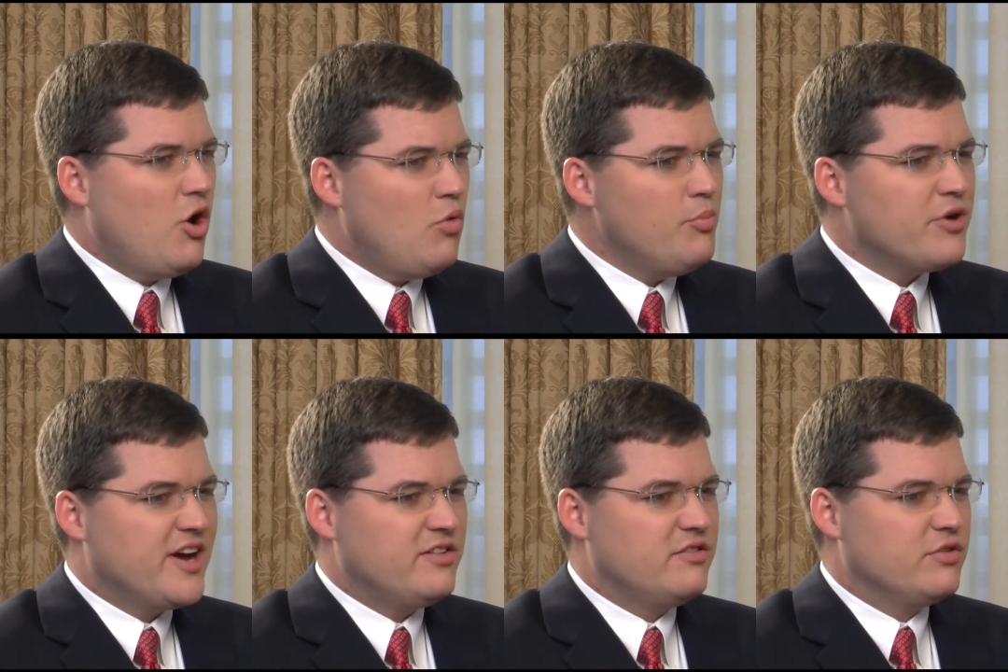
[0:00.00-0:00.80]
Home
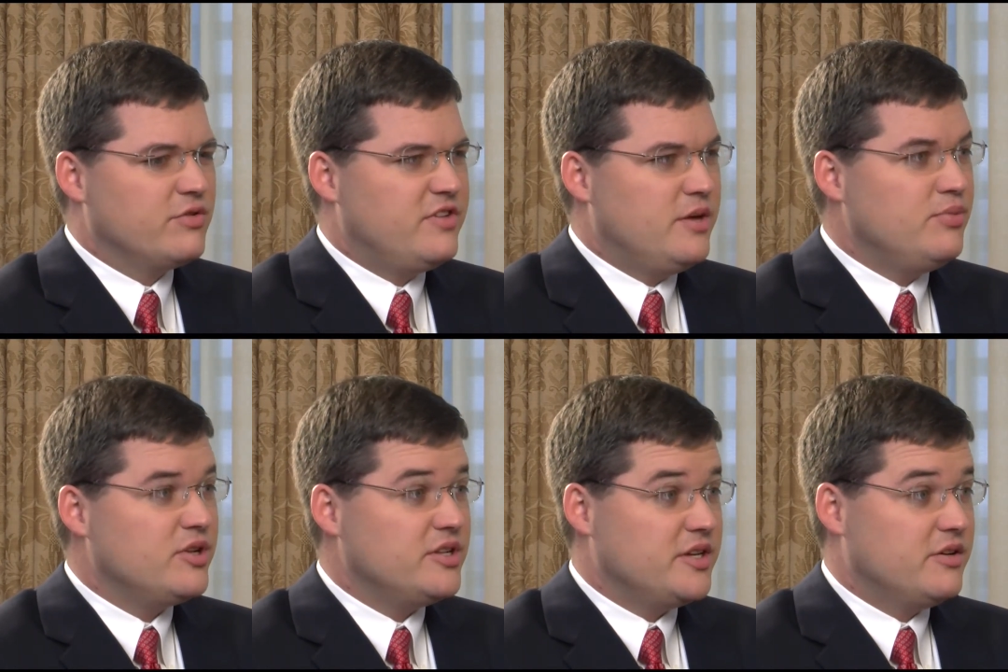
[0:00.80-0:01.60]
prices are
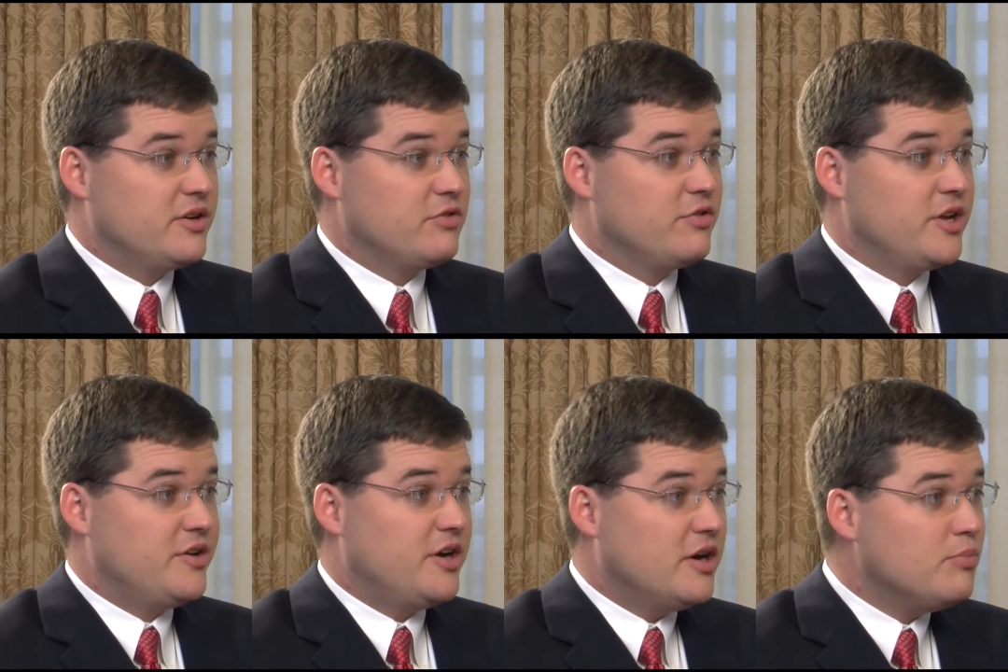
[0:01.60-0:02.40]
typically going to
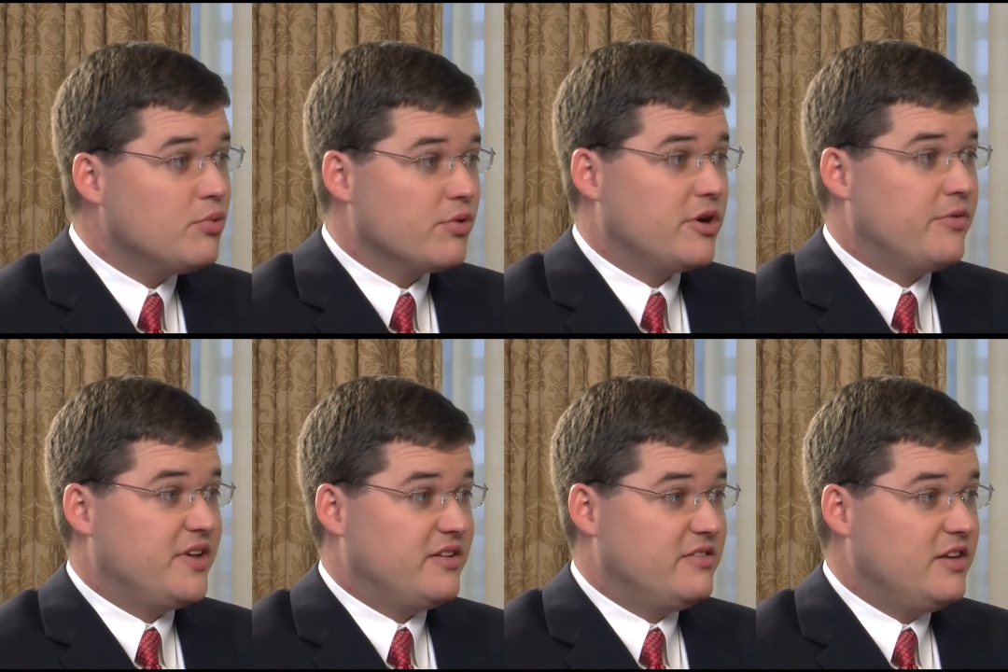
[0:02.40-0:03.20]
trend upward on
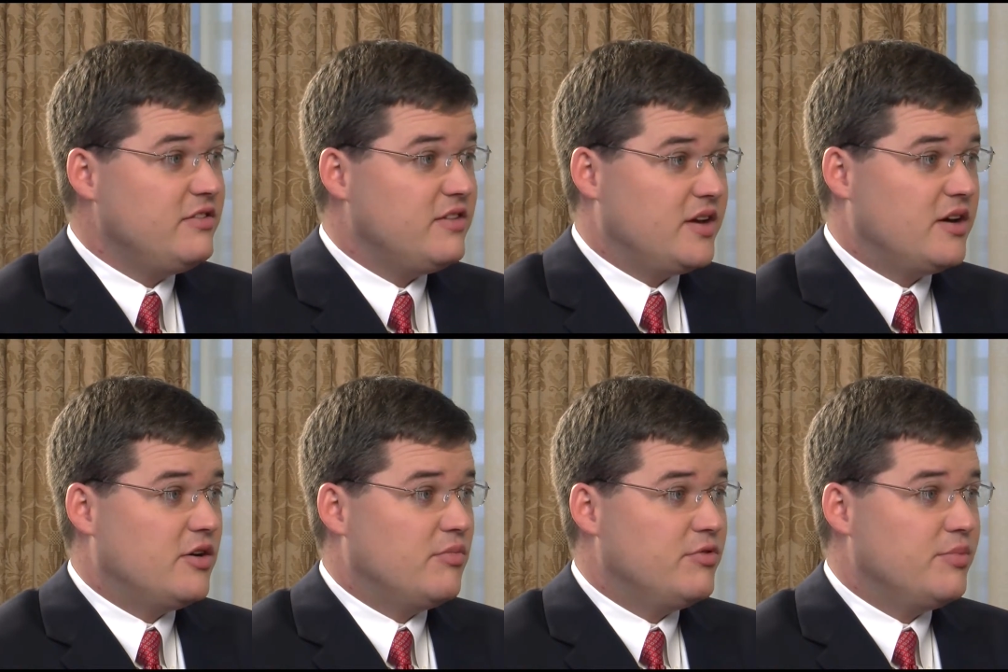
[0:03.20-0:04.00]
the existing
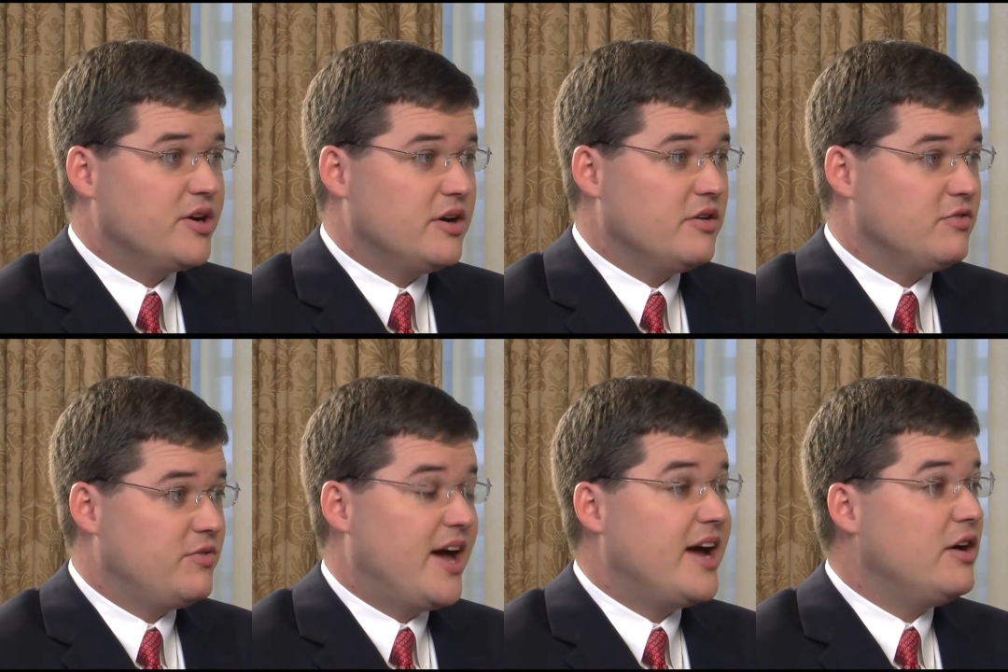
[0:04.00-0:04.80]
homes
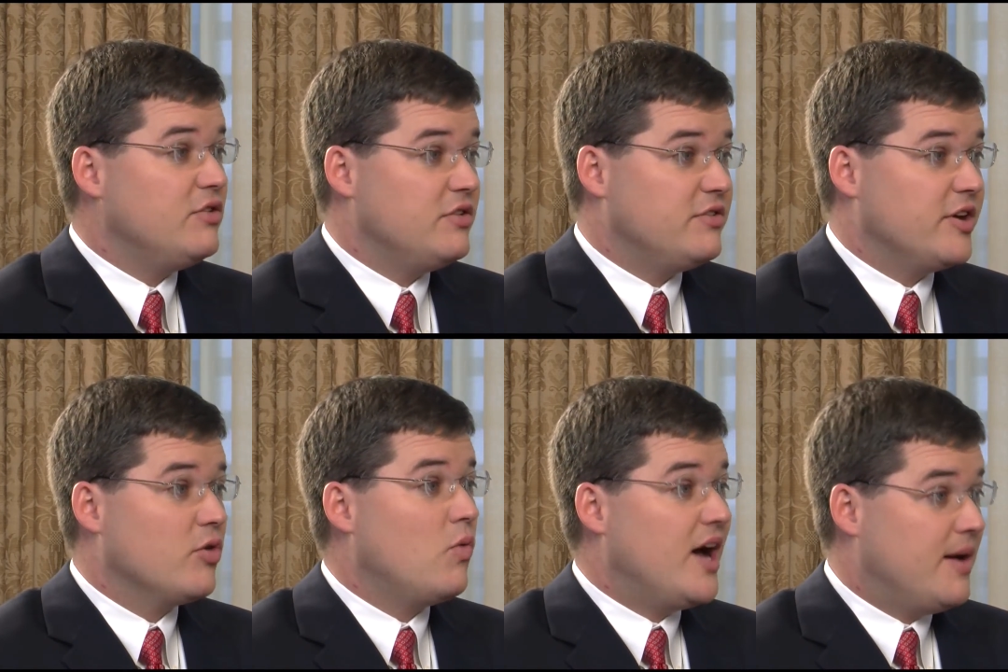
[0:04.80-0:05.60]
because the houses
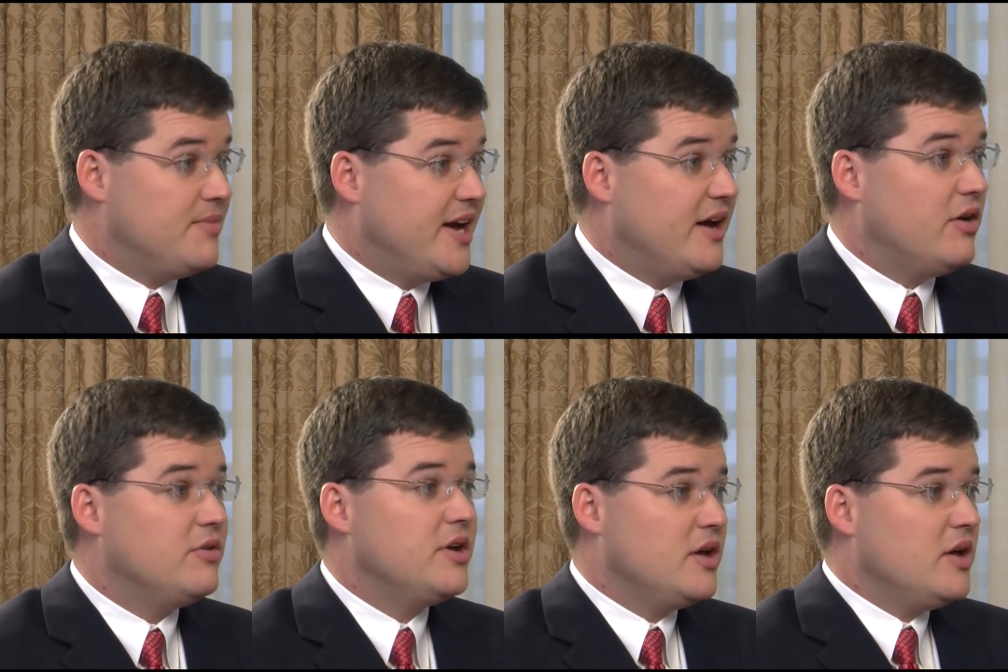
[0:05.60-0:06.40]
that are wiped
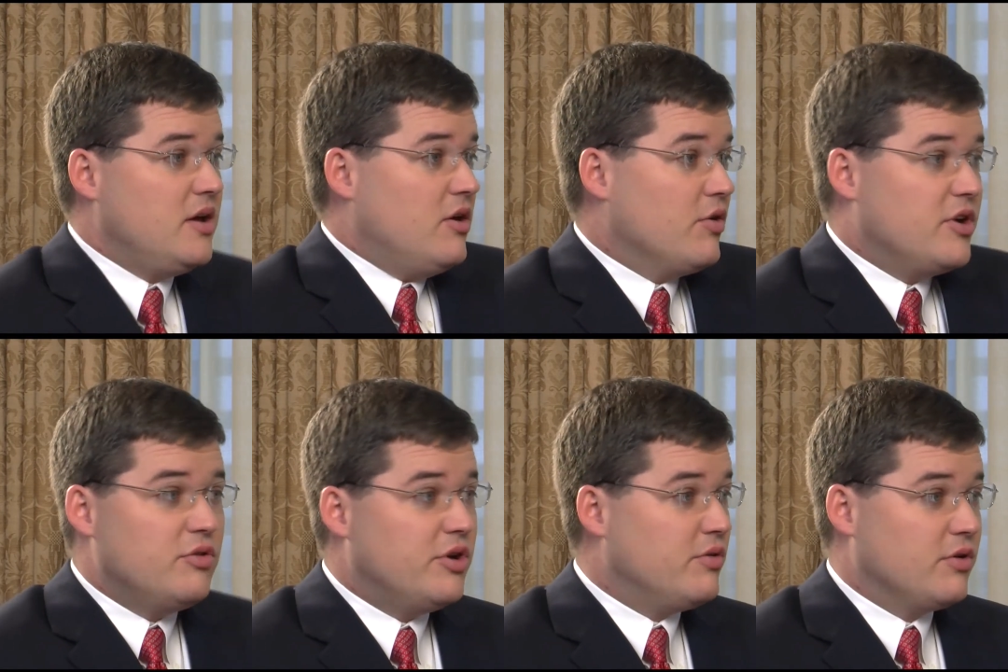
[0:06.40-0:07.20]
out are
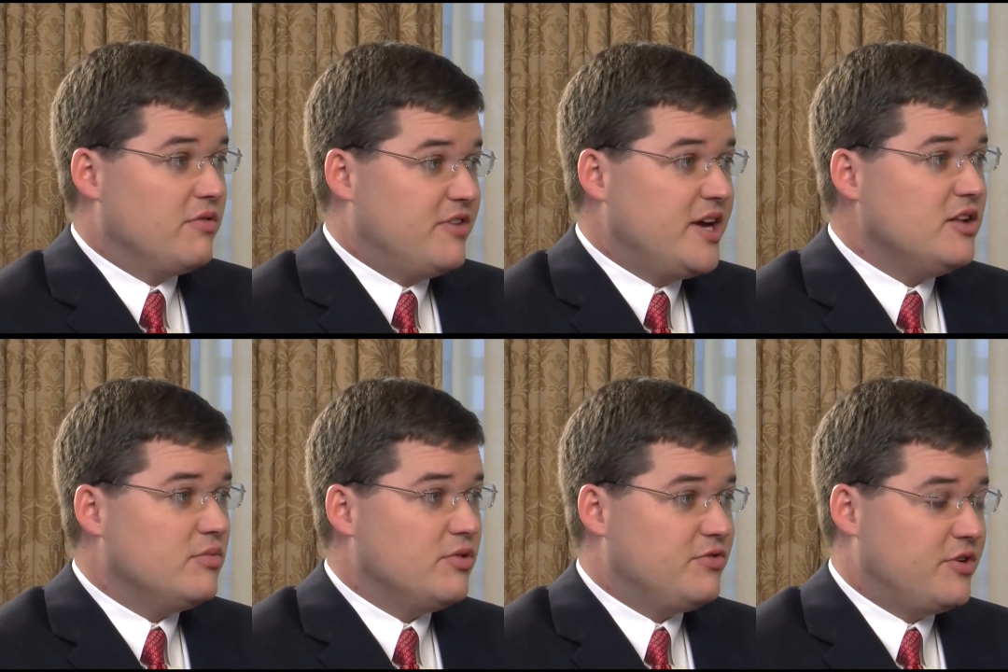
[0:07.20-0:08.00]
no longer available.